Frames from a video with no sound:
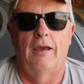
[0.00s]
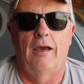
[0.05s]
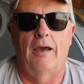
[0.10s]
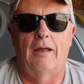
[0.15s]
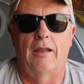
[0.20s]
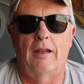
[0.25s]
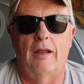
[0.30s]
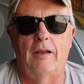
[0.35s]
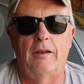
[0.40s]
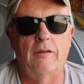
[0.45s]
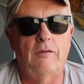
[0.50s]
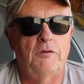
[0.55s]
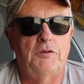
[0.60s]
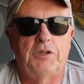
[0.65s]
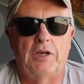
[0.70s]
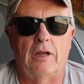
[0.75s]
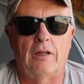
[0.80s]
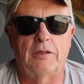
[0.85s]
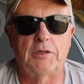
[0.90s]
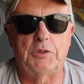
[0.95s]
Another
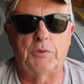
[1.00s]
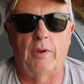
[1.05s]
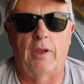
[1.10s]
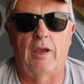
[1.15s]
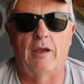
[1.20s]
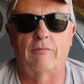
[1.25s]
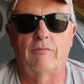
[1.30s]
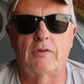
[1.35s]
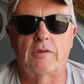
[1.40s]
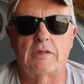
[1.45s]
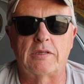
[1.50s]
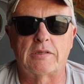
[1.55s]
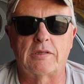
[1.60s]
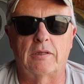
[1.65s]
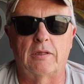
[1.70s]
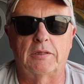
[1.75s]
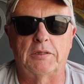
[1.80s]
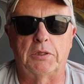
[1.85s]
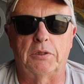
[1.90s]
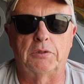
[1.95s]
challenge we have with these
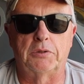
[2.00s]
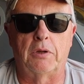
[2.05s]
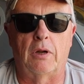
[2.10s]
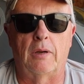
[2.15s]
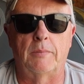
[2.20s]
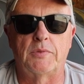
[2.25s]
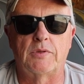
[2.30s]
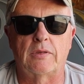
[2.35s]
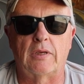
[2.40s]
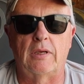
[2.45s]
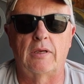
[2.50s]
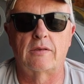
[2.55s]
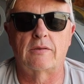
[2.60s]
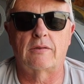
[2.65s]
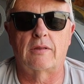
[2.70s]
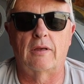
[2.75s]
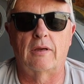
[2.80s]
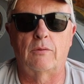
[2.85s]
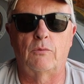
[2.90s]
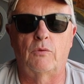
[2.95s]
little teardrops
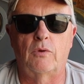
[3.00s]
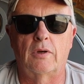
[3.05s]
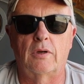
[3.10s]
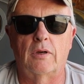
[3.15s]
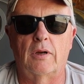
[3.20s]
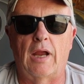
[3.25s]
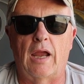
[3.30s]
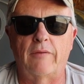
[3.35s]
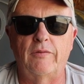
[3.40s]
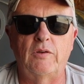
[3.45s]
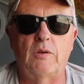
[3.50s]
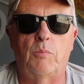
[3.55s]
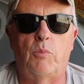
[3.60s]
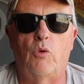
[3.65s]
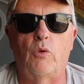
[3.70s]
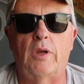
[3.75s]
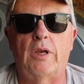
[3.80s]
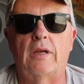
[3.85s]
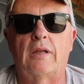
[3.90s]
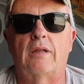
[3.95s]
is that we're having to
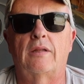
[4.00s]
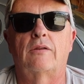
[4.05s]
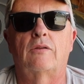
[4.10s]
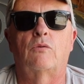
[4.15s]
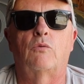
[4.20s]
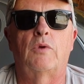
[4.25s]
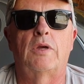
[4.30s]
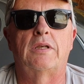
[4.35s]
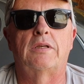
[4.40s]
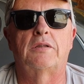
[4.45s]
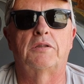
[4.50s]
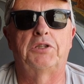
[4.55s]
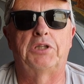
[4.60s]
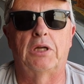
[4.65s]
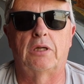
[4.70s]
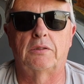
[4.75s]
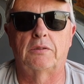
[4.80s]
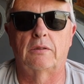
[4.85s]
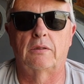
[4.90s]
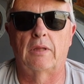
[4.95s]
point it in the wind to
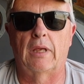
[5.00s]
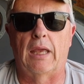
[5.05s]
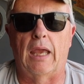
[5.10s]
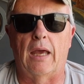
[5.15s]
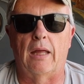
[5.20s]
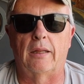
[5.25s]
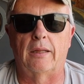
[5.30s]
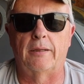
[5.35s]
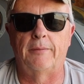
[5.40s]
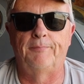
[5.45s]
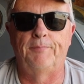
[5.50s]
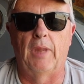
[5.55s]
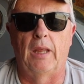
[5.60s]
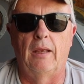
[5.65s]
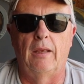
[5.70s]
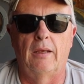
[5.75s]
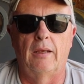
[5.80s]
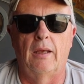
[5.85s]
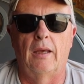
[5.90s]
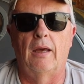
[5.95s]
shelter the galley.
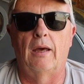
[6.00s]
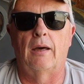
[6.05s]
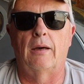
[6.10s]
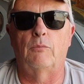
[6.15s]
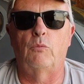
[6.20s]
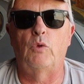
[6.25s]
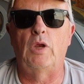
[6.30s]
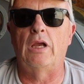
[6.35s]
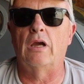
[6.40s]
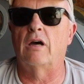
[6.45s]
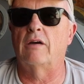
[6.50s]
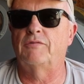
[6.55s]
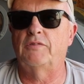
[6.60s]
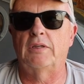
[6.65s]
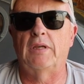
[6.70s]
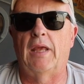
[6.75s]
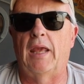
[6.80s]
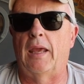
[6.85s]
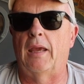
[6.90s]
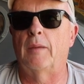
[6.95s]
We
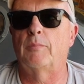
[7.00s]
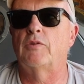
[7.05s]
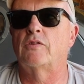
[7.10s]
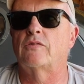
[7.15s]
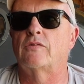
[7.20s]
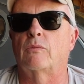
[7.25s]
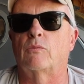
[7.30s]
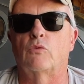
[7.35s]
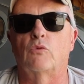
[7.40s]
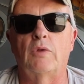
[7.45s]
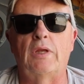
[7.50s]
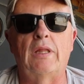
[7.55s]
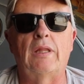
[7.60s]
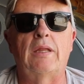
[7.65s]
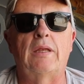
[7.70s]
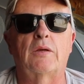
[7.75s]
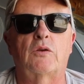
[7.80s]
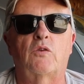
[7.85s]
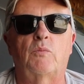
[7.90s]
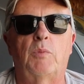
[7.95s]
often camp in some
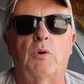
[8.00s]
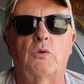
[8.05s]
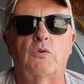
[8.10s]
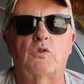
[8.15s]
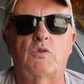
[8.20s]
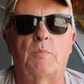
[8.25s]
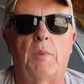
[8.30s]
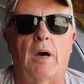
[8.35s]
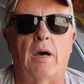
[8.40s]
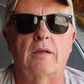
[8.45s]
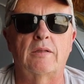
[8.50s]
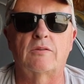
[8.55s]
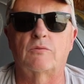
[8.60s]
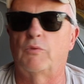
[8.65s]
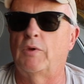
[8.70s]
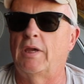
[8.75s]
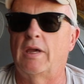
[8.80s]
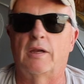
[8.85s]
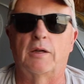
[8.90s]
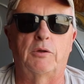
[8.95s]
really exposed
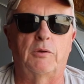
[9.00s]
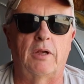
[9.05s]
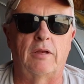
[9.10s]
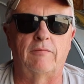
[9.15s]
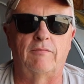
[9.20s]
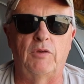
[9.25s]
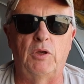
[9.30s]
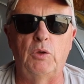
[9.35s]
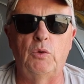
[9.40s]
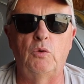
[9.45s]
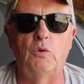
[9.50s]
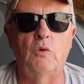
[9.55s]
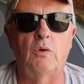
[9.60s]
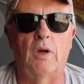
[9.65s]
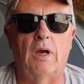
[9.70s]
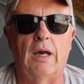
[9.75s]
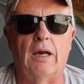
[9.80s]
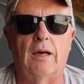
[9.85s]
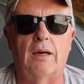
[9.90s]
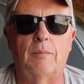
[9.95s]
spots. We get a great view,
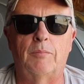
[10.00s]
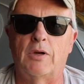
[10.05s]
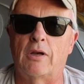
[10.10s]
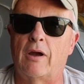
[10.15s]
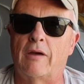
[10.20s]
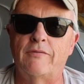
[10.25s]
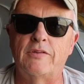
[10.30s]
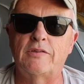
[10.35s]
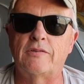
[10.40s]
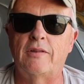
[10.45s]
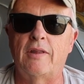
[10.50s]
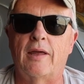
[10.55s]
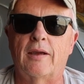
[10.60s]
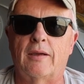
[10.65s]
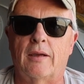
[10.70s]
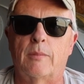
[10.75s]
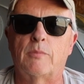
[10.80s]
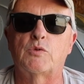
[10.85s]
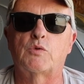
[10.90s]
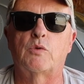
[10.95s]
but obviously
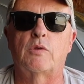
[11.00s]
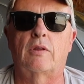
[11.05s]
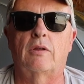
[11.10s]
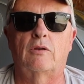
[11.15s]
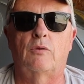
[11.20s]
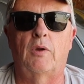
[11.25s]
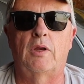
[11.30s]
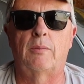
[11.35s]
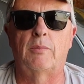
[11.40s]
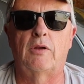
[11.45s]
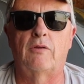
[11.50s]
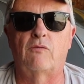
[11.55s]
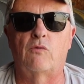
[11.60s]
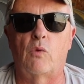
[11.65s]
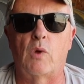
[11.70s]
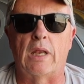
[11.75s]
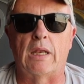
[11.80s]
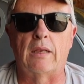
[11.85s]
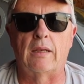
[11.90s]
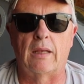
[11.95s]
that comes with quite a bit
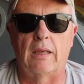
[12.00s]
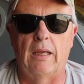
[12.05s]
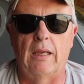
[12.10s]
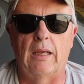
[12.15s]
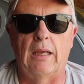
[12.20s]
of wind.